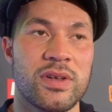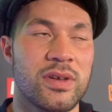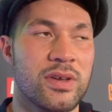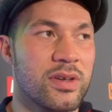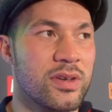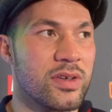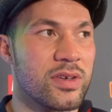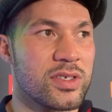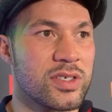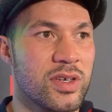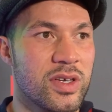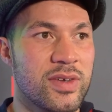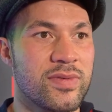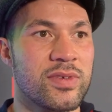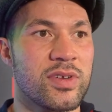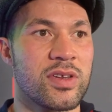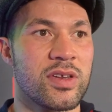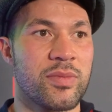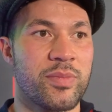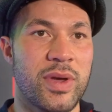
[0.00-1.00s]
You know, so
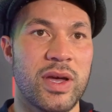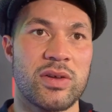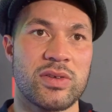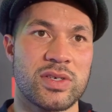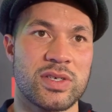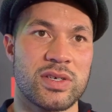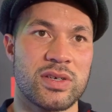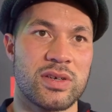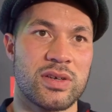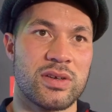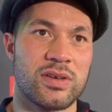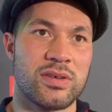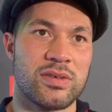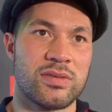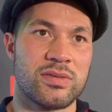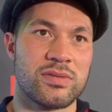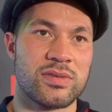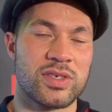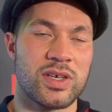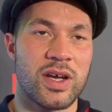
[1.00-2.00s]
even though the belts are
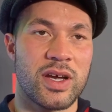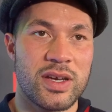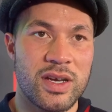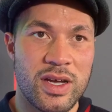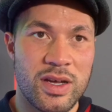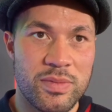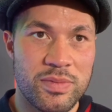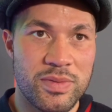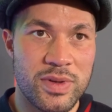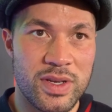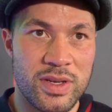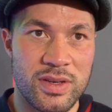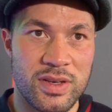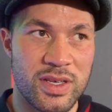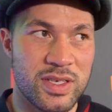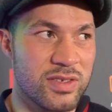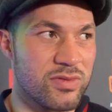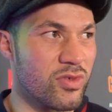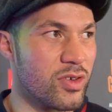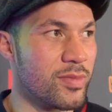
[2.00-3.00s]
tied up and
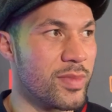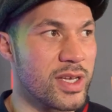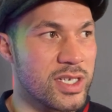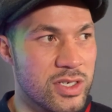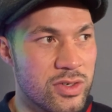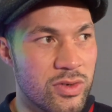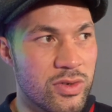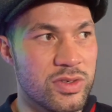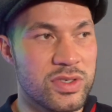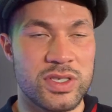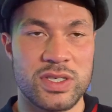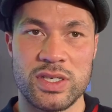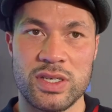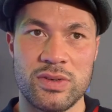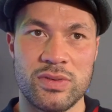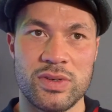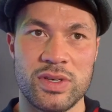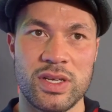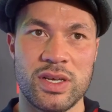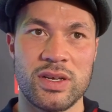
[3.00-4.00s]
there's rematch clauses
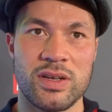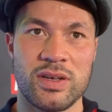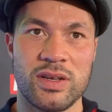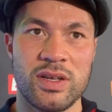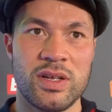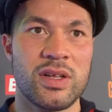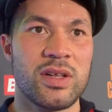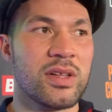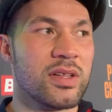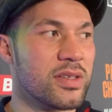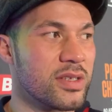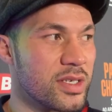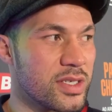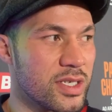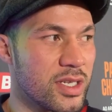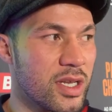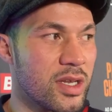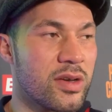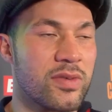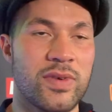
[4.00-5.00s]
here and there, there's
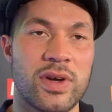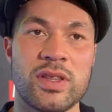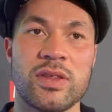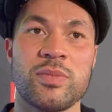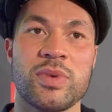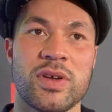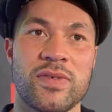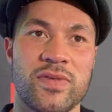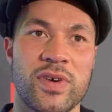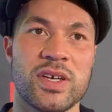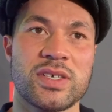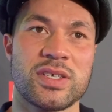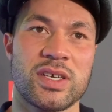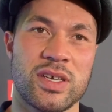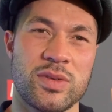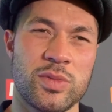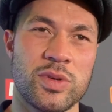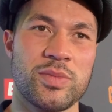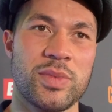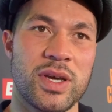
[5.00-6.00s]
a lot of other big fights that
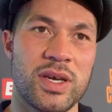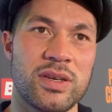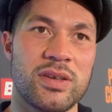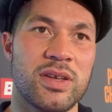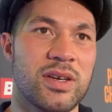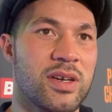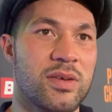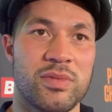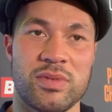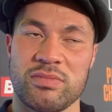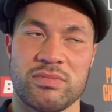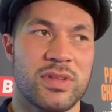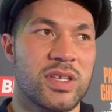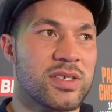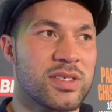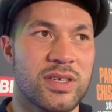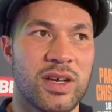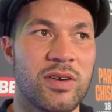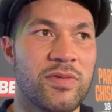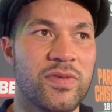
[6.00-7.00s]
can be made. And
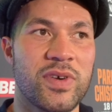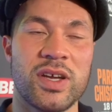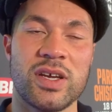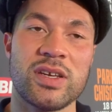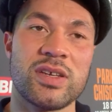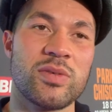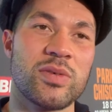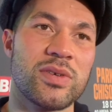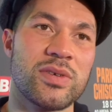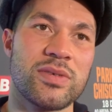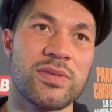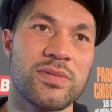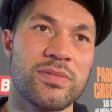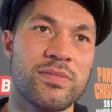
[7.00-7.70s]
yes, I'll fight anyone.